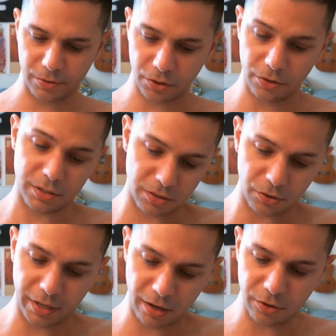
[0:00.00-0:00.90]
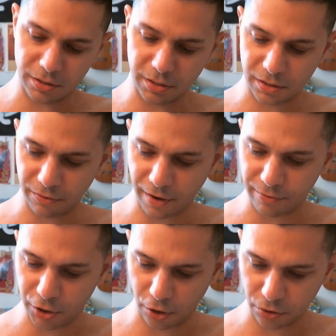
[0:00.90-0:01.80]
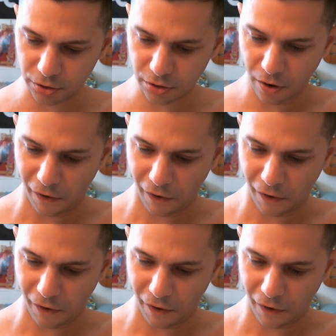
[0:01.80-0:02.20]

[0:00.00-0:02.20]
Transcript: so it's 365 jokes,